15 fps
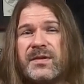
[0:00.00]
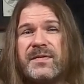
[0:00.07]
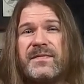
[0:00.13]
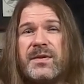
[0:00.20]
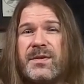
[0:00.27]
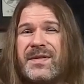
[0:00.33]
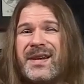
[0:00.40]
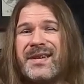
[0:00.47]

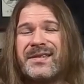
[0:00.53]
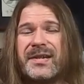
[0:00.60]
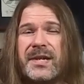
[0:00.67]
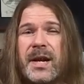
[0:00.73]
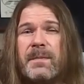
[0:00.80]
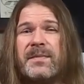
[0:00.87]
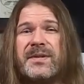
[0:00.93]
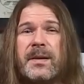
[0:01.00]
few things that
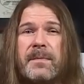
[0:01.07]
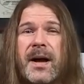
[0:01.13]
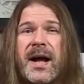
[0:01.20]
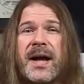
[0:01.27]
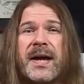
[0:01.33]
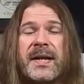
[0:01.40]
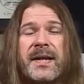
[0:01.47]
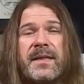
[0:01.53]
come to
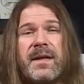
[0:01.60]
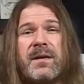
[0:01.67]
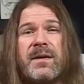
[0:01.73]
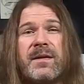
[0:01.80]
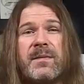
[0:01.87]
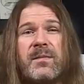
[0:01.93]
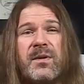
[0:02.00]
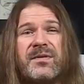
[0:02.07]
mind that are
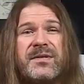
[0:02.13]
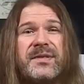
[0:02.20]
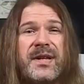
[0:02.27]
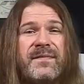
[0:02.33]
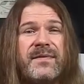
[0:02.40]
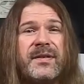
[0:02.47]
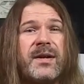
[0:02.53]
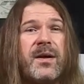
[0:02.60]
the most
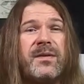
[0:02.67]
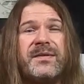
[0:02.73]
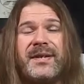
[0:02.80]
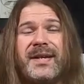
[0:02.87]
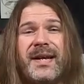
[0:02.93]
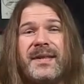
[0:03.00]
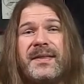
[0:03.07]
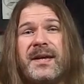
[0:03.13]
difficult
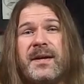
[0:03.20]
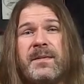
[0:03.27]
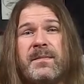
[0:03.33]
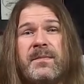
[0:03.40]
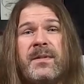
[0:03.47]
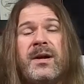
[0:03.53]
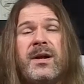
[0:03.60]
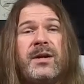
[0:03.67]
to get
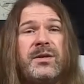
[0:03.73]
them